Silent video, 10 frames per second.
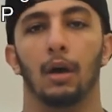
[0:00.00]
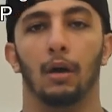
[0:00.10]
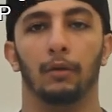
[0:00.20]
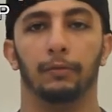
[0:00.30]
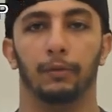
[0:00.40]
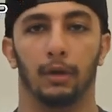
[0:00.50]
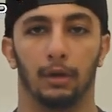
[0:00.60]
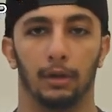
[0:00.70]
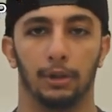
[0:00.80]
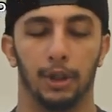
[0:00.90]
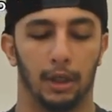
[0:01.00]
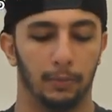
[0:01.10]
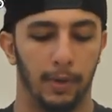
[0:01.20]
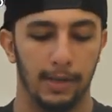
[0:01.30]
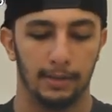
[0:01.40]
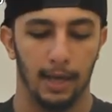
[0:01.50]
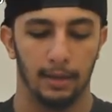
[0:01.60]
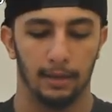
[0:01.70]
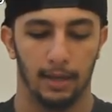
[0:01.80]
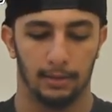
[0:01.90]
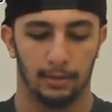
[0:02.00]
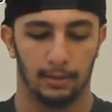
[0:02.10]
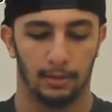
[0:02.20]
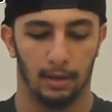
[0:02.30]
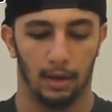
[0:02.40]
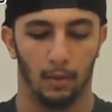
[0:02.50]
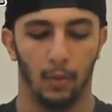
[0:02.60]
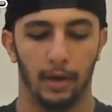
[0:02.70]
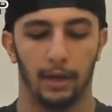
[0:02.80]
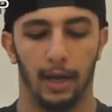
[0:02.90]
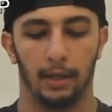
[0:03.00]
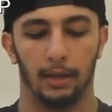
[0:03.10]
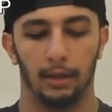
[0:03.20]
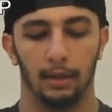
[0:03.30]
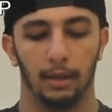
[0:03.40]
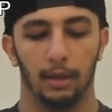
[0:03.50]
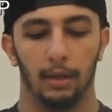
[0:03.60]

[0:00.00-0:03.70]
of chicken breast, and that's 180